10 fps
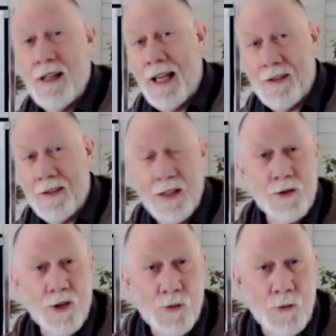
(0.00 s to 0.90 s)
and then
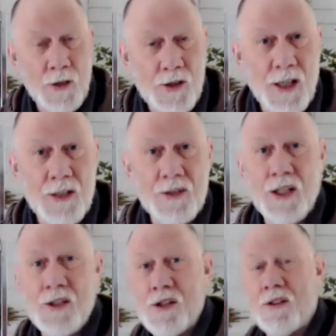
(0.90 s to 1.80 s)
just reach out,
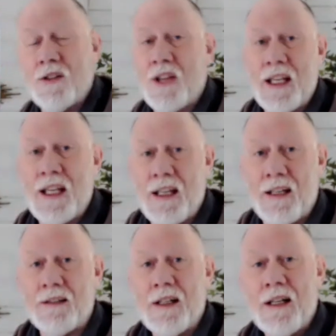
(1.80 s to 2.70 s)
touch it, and thank it.